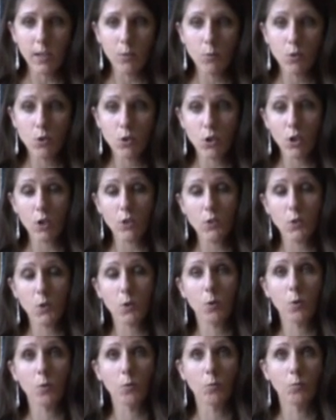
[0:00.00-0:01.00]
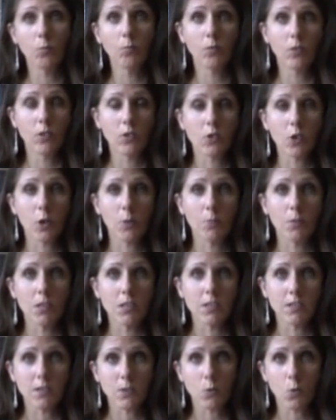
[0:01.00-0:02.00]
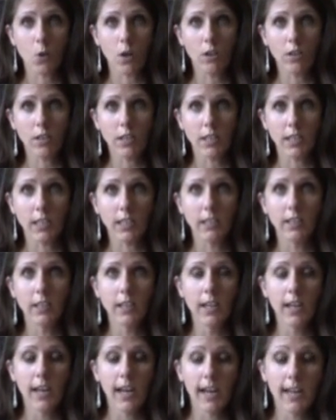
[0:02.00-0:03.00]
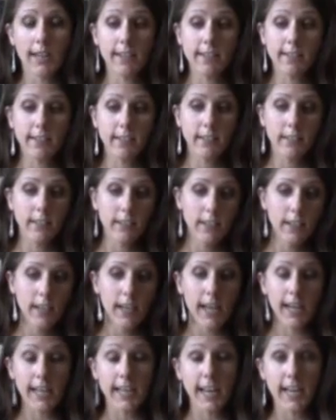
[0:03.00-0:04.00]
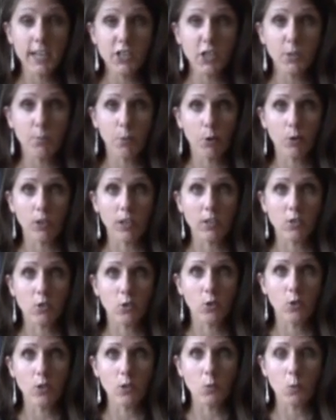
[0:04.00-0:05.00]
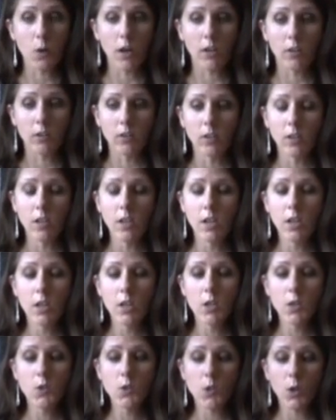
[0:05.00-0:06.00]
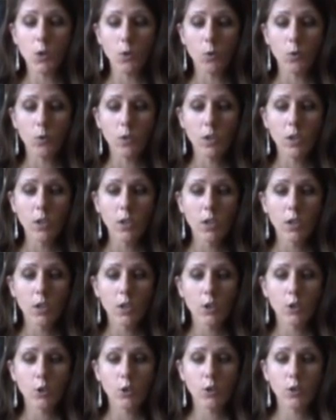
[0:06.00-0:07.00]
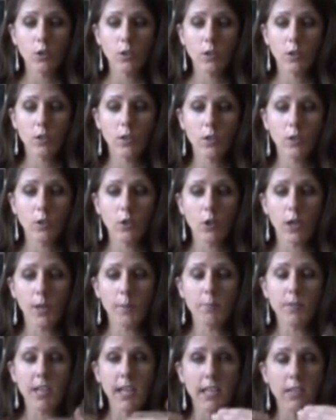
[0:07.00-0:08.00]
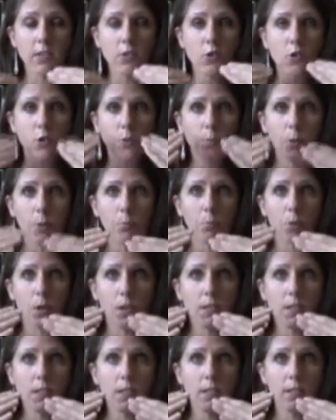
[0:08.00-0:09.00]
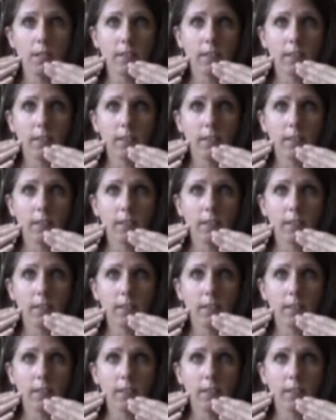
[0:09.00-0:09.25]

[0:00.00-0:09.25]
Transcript: which also determines its quality and aging potential as well. So the grape tannins should be present